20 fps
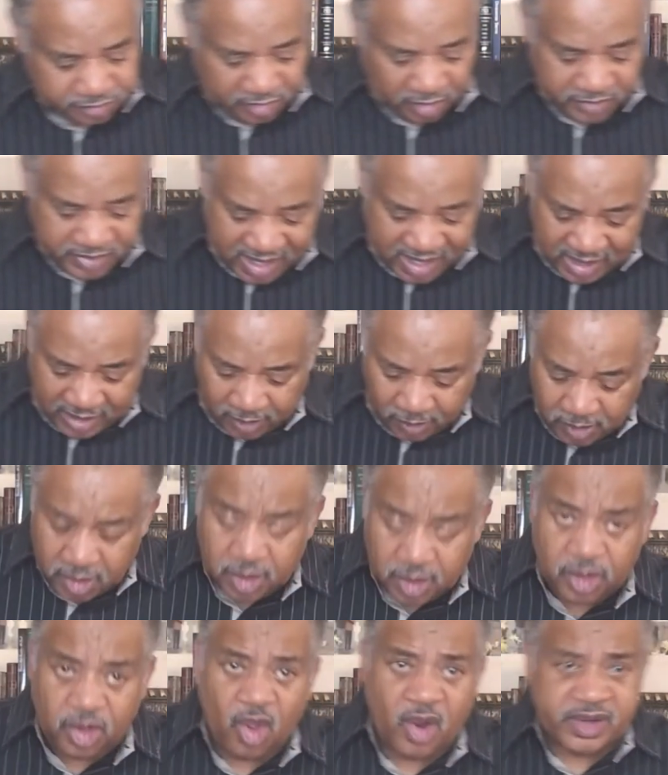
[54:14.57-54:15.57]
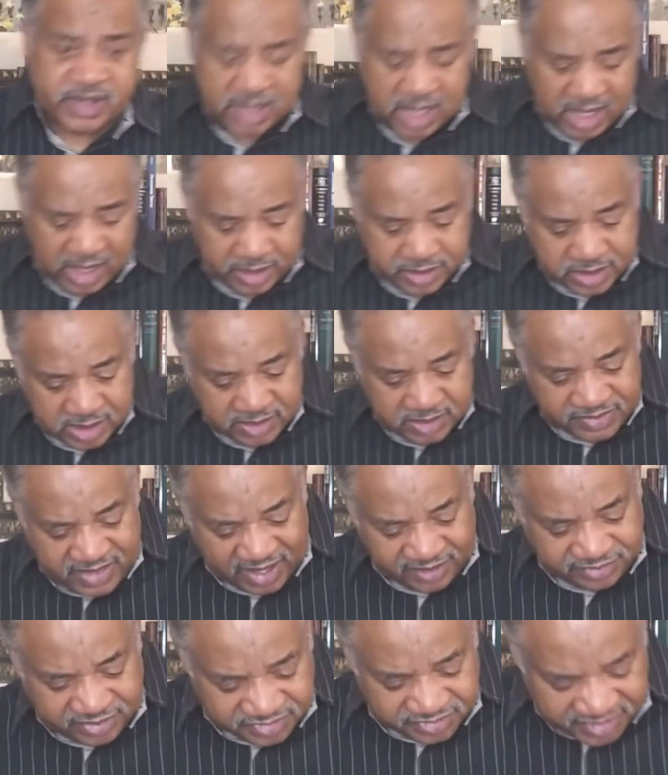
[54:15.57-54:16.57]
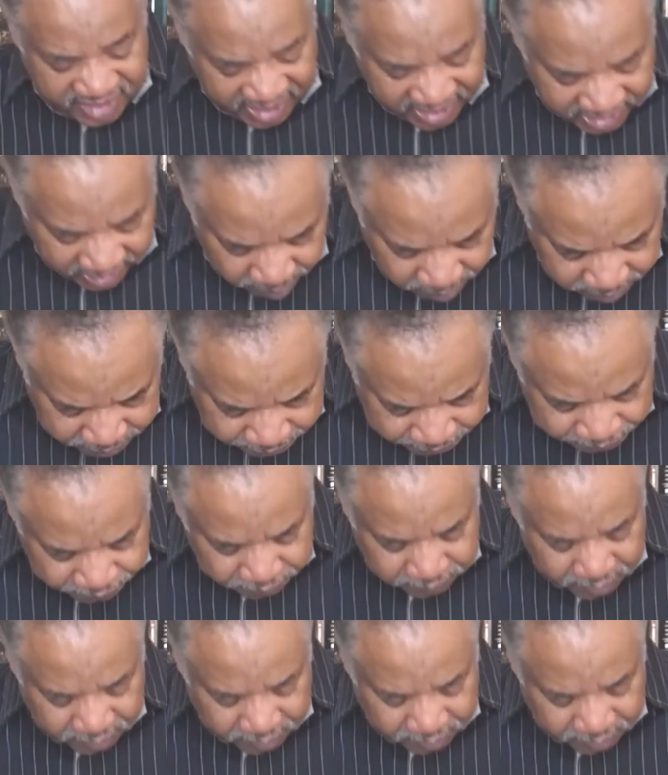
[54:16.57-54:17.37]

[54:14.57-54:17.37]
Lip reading: So now, Lord God, that's his name.